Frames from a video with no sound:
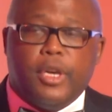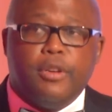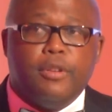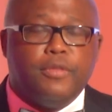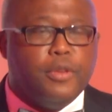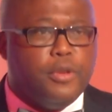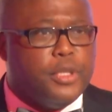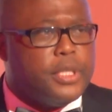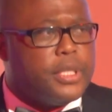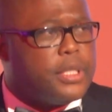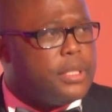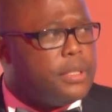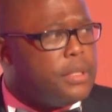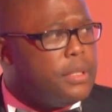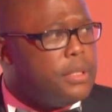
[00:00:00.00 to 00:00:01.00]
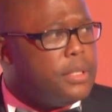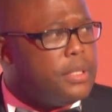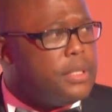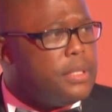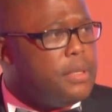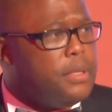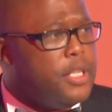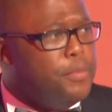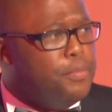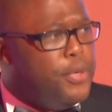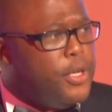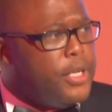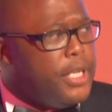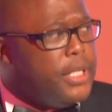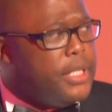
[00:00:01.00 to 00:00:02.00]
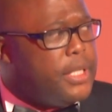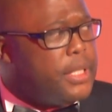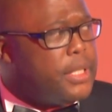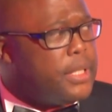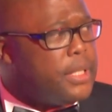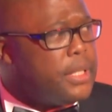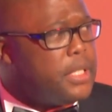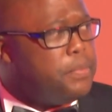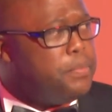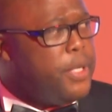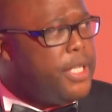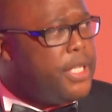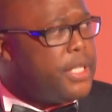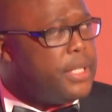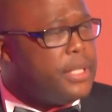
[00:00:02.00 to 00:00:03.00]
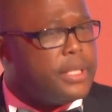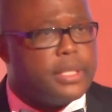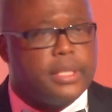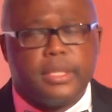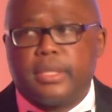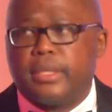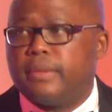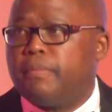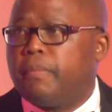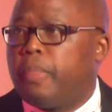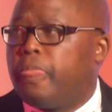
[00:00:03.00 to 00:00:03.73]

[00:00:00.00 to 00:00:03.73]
one of those important speeches.